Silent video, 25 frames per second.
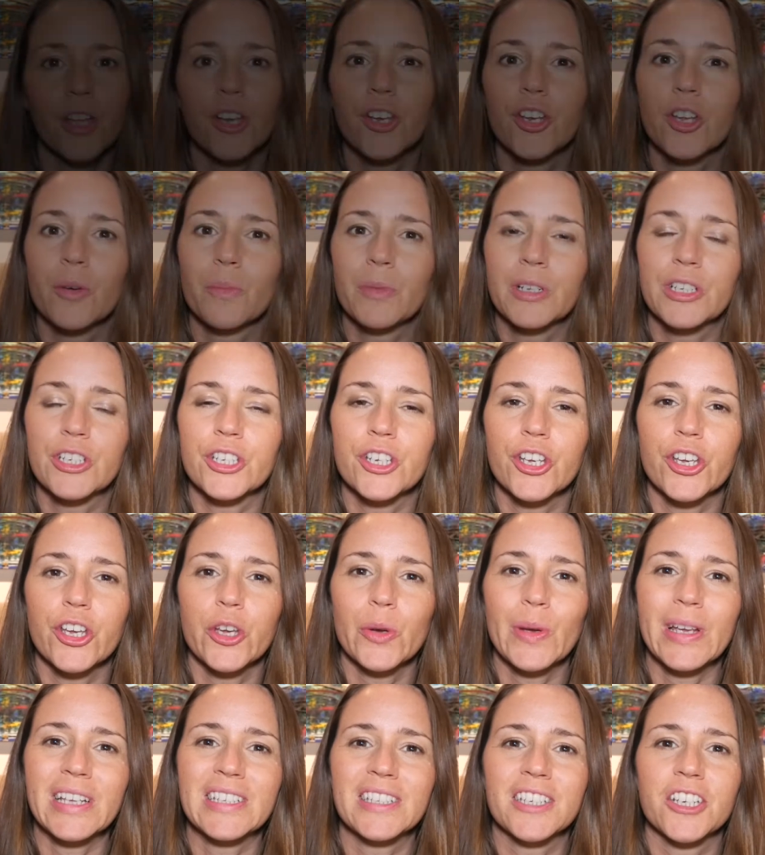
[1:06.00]
Number 2
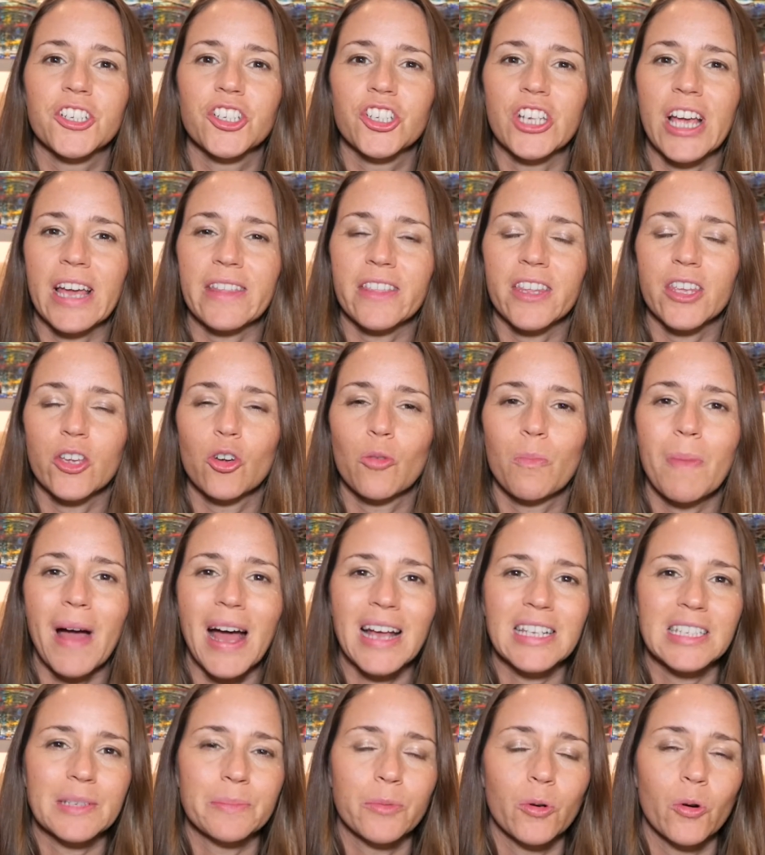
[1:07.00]
is to check that your
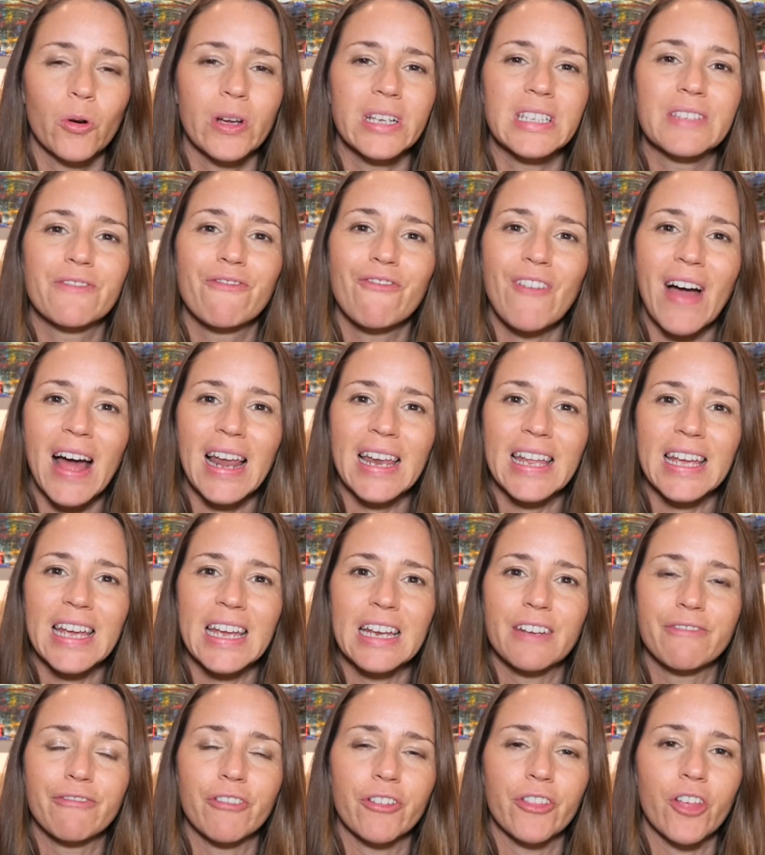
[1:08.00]
passport is
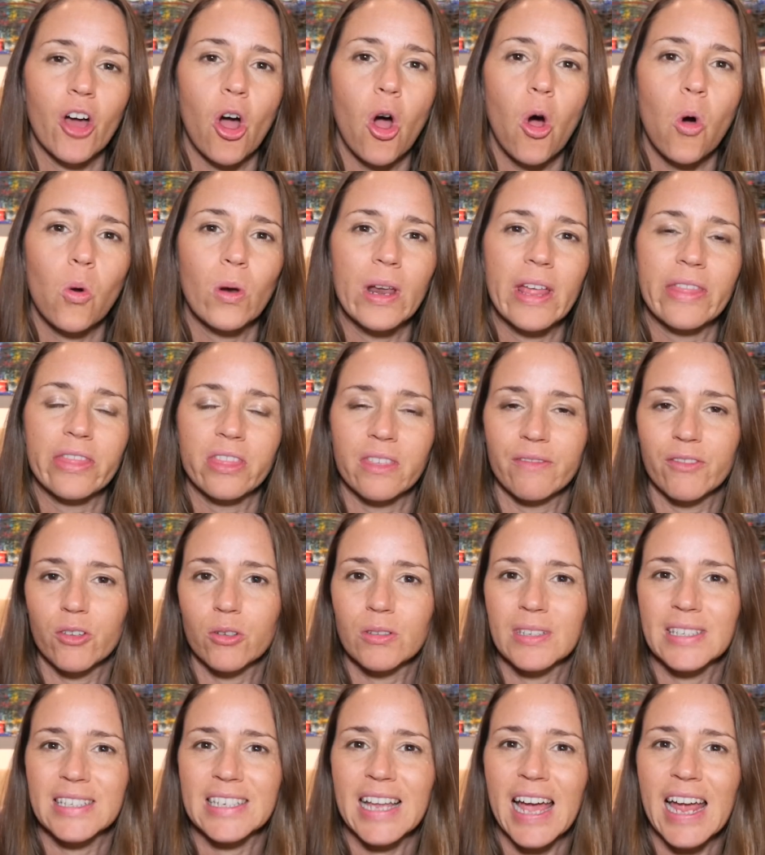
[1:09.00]
valid for the whole length of
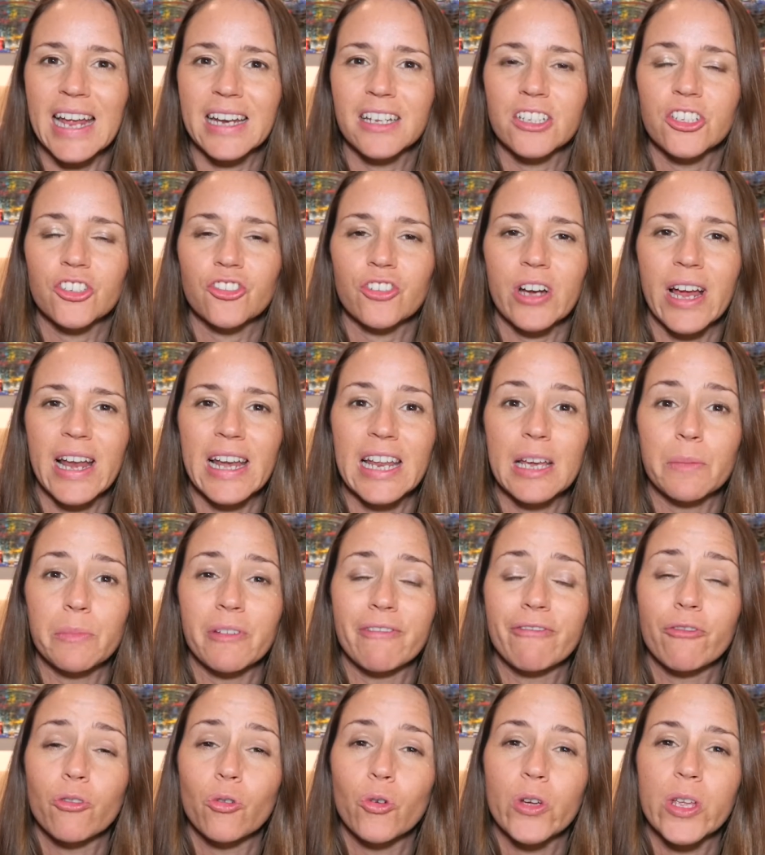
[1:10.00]
your stay in Australia
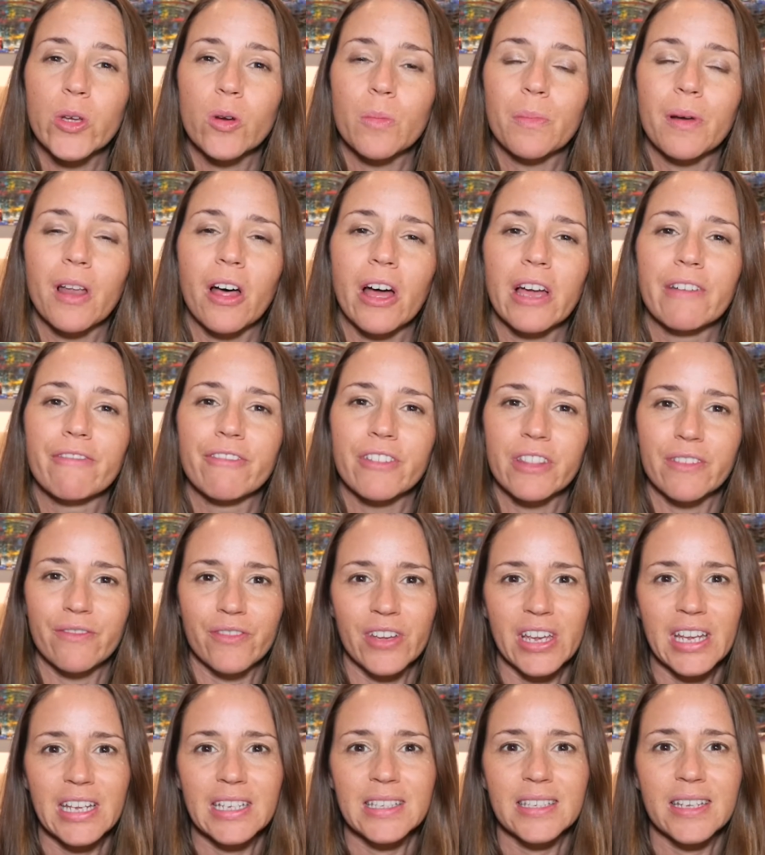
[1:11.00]
before you apply for the
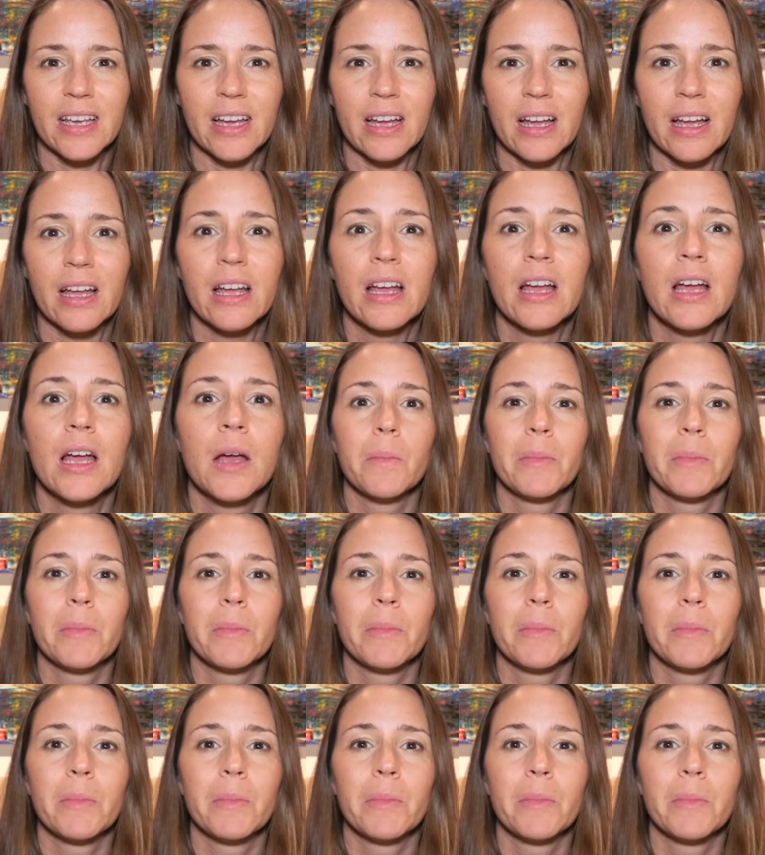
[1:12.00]
visa,